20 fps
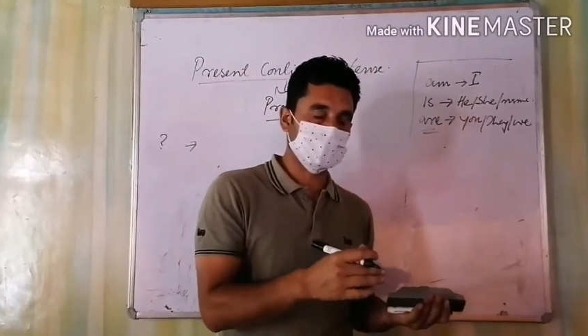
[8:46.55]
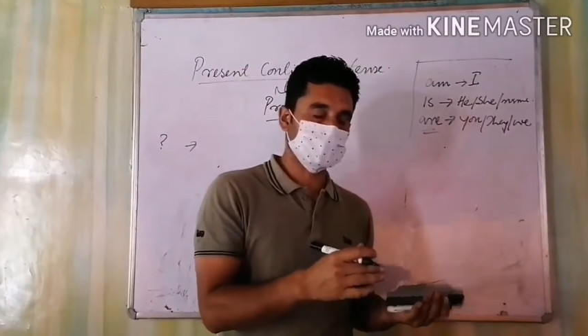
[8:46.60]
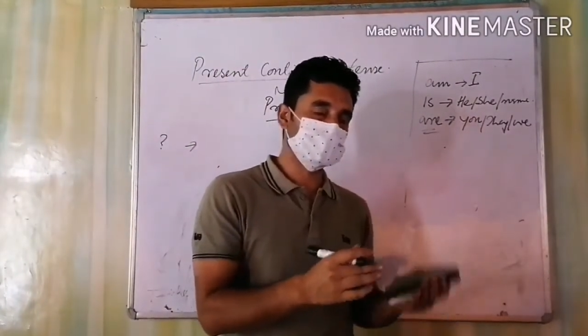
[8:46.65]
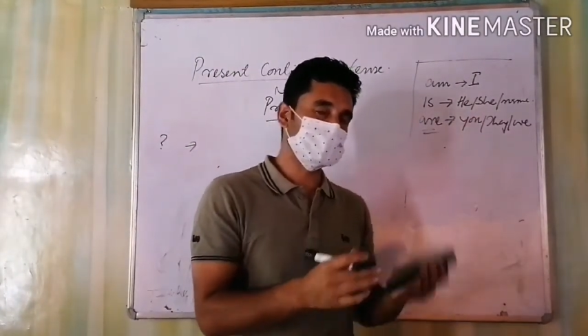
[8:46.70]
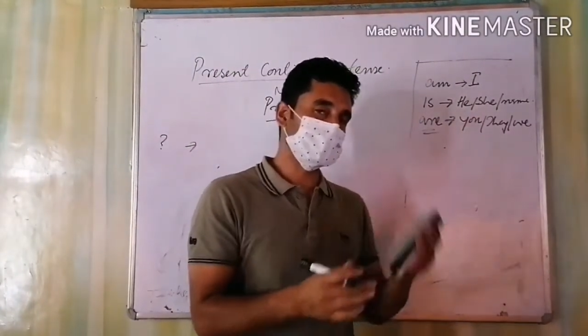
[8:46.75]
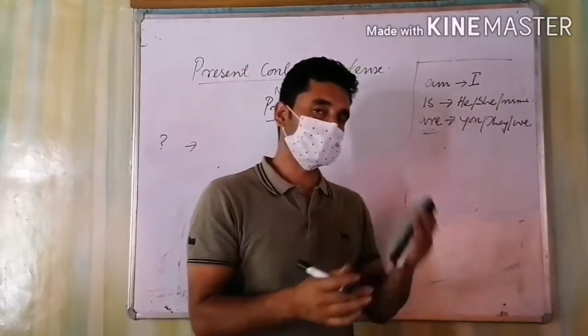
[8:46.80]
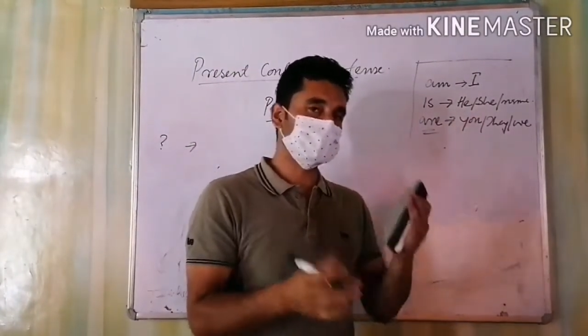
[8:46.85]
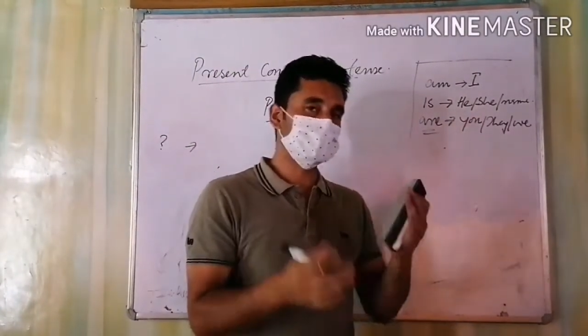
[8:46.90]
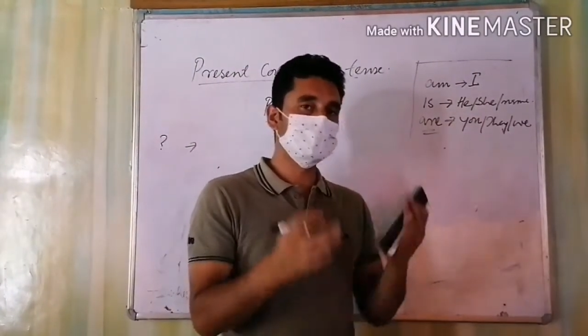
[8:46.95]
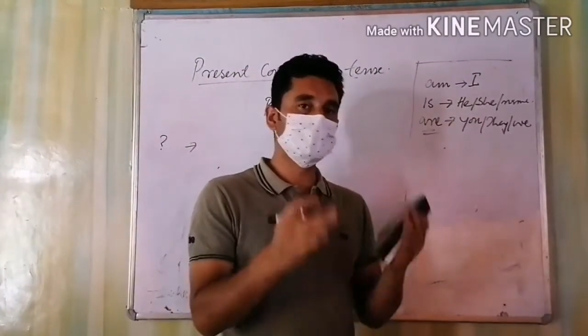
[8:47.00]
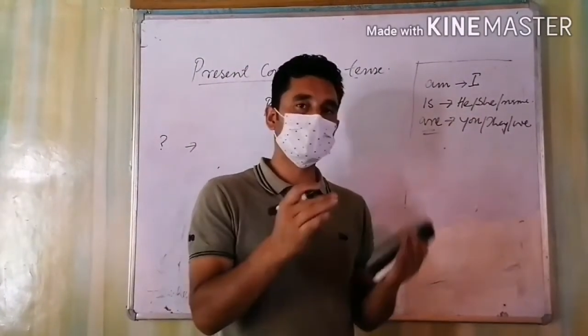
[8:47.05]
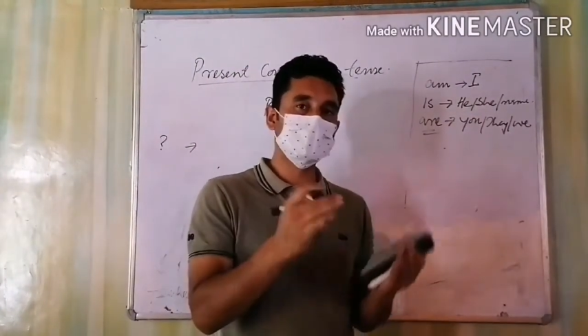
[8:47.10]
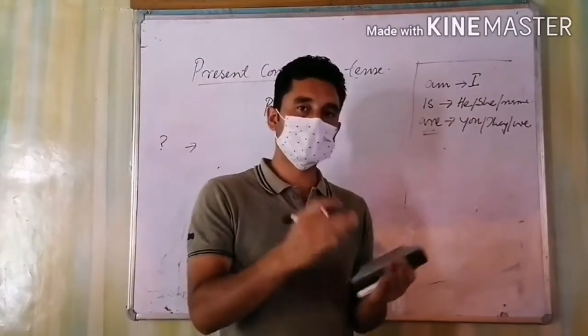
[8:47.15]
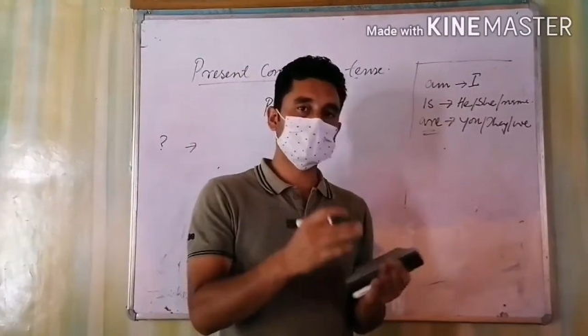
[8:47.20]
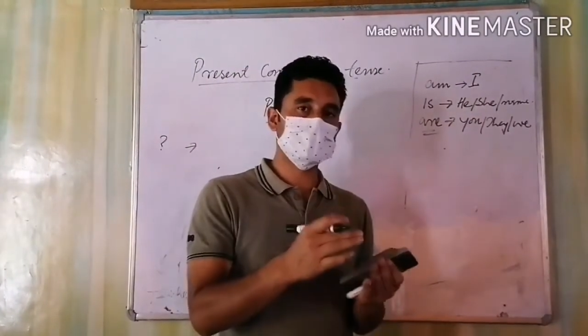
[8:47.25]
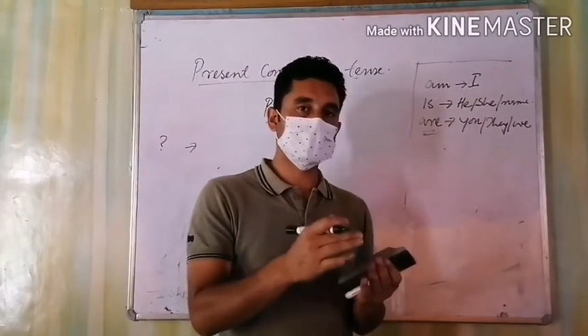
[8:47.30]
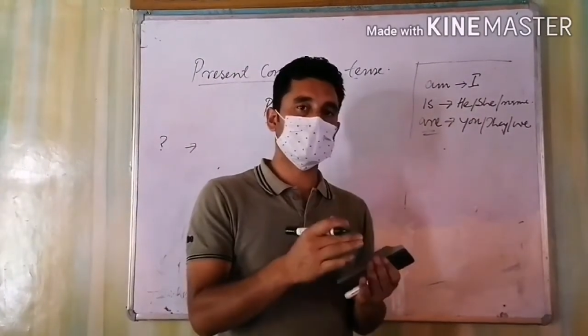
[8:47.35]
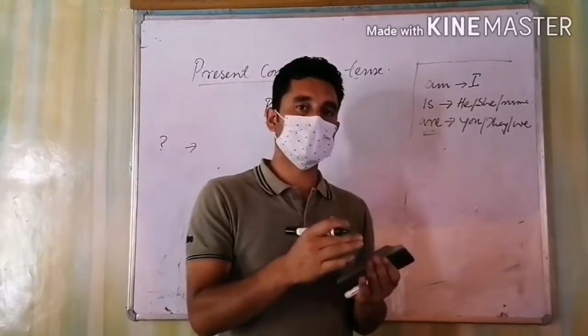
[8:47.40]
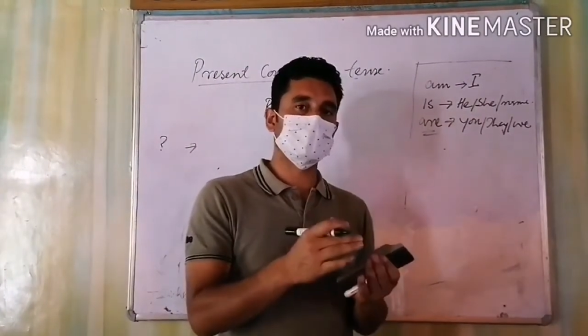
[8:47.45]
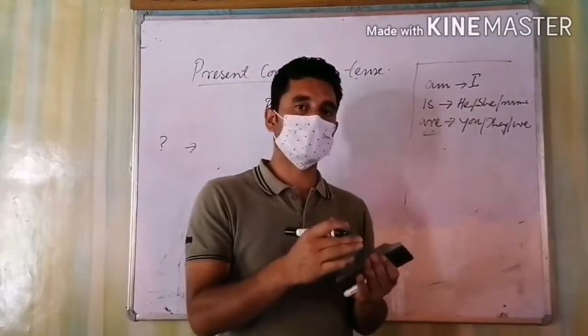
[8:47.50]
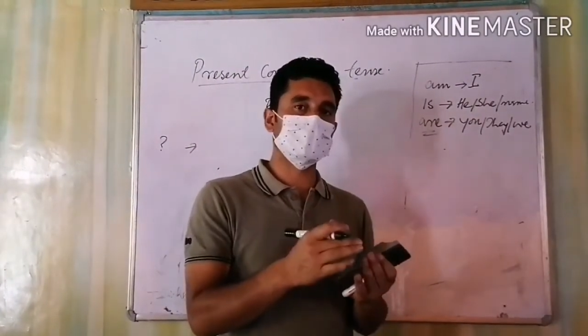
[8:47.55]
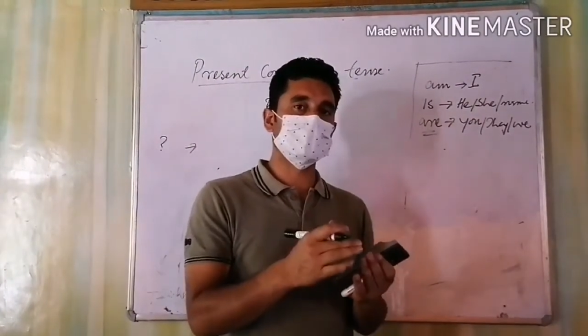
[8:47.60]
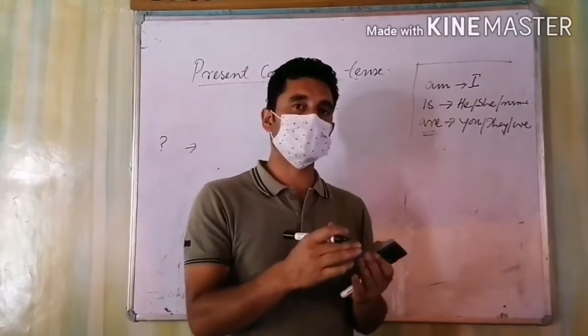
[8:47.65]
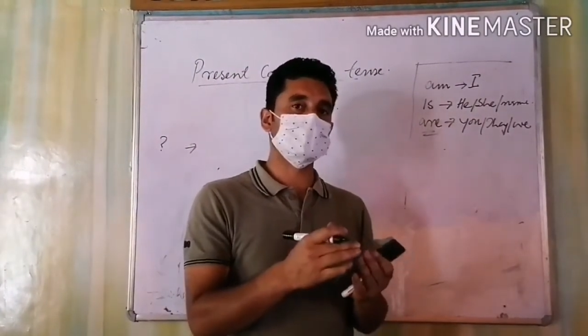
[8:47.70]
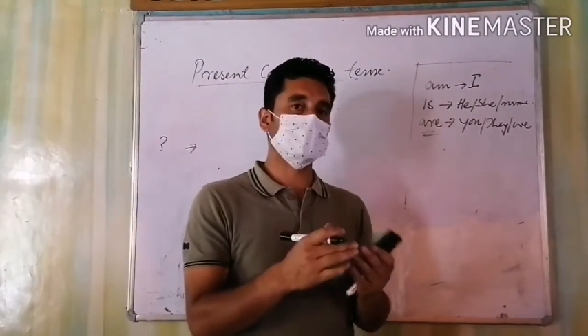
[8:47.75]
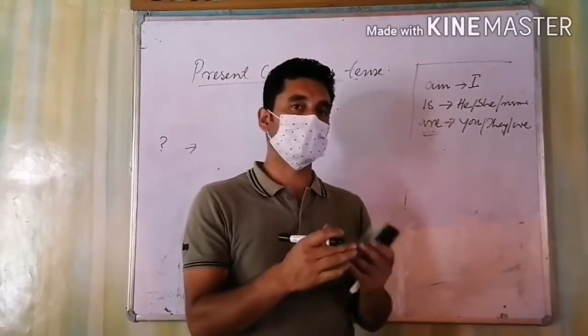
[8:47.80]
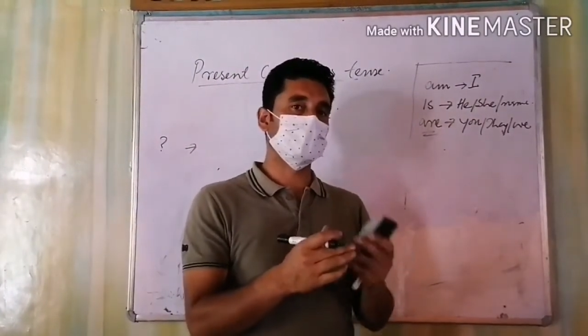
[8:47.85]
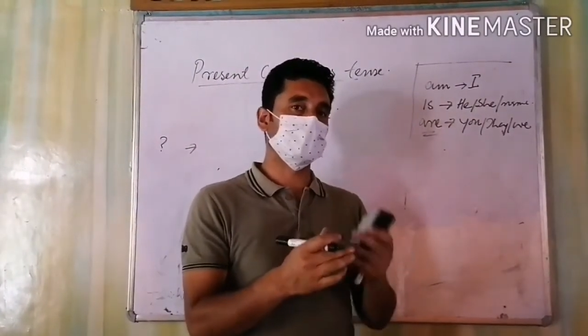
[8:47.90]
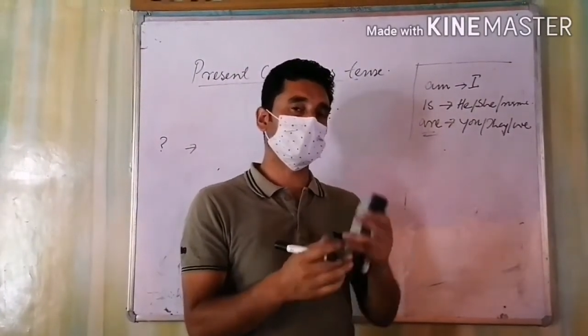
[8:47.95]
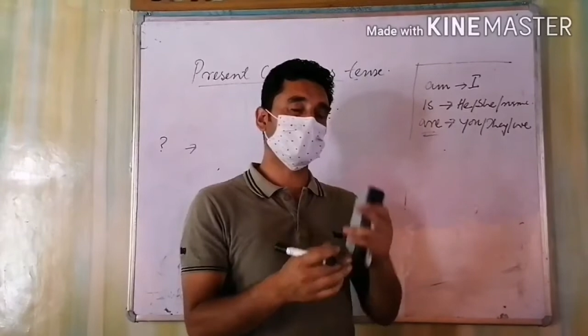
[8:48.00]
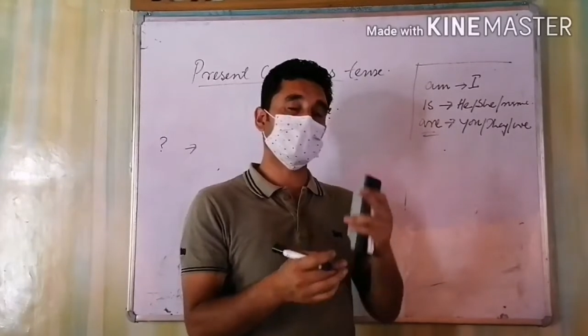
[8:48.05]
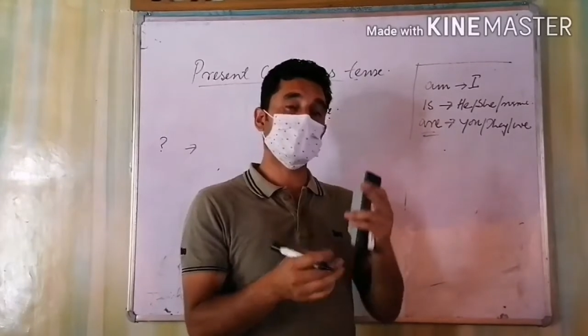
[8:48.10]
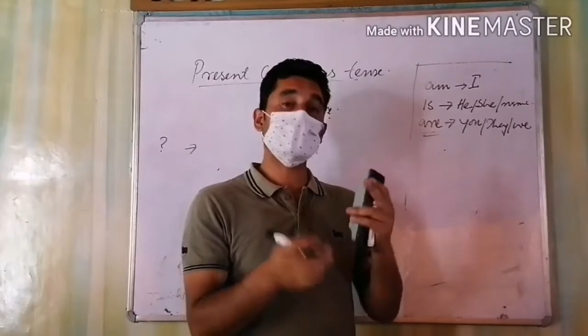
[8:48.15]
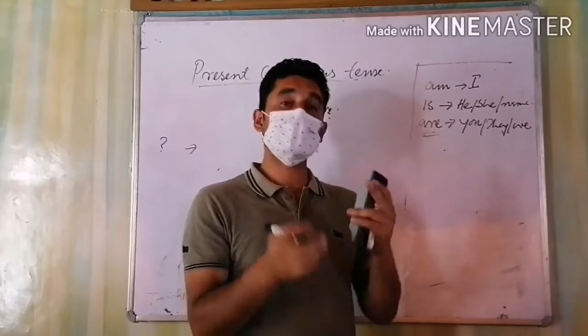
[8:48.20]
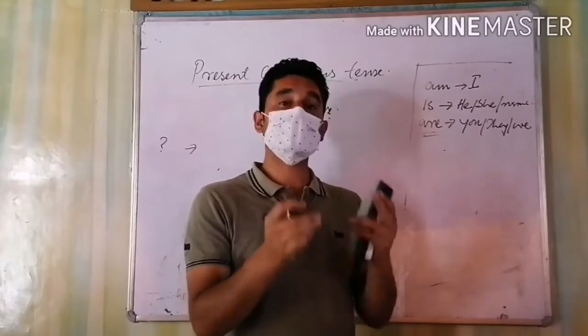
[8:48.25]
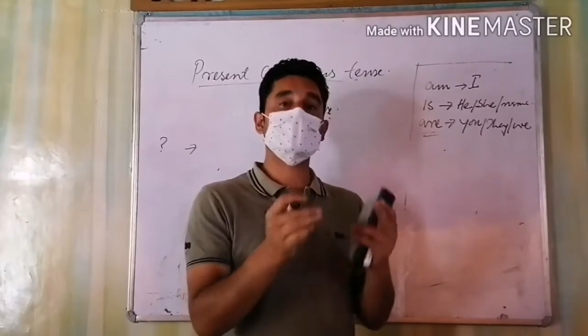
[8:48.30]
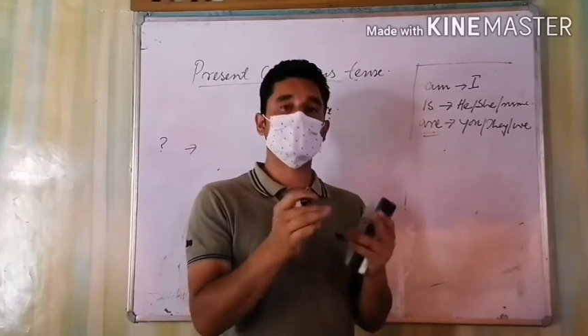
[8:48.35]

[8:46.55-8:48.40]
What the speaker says: These are two examples of